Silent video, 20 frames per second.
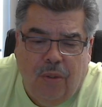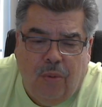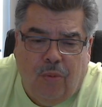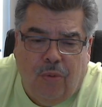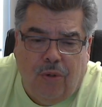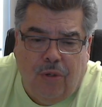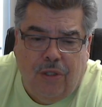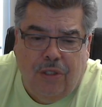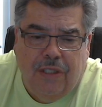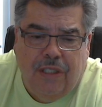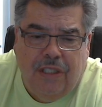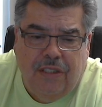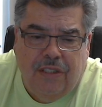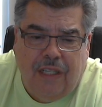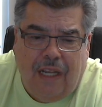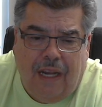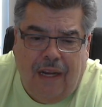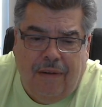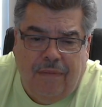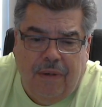world is
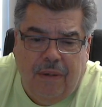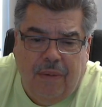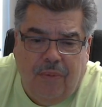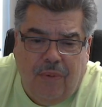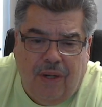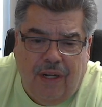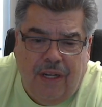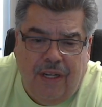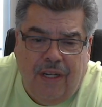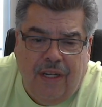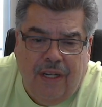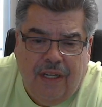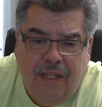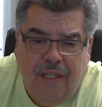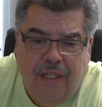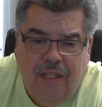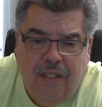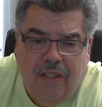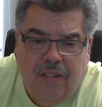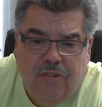everyone.
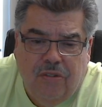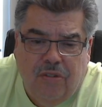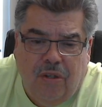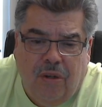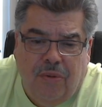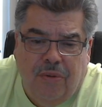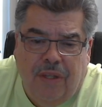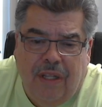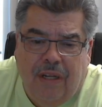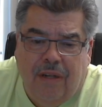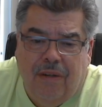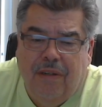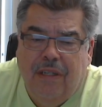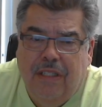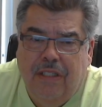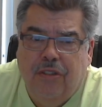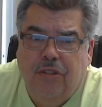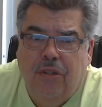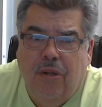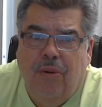So there
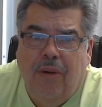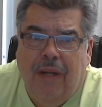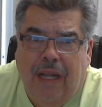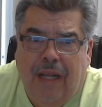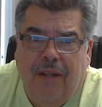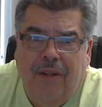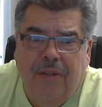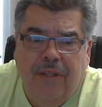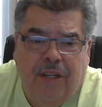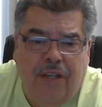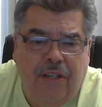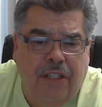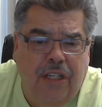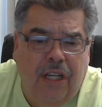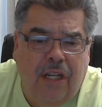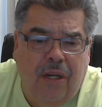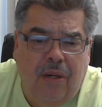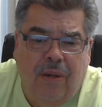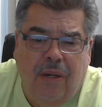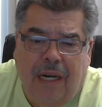is no hell. There you
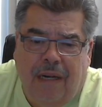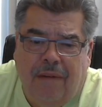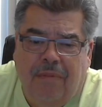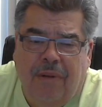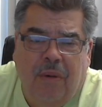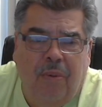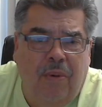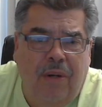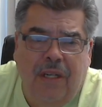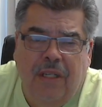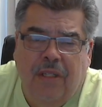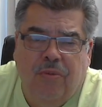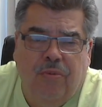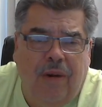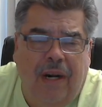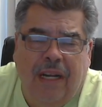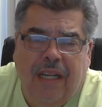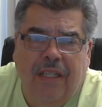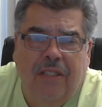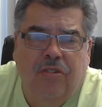go. Everyone is
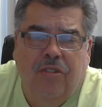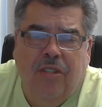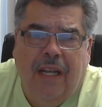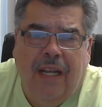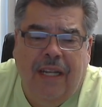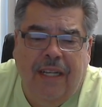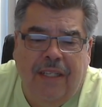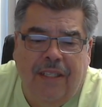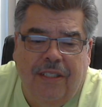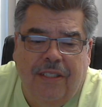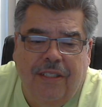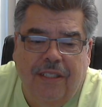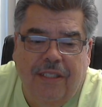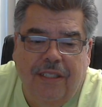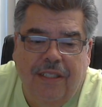reconciled.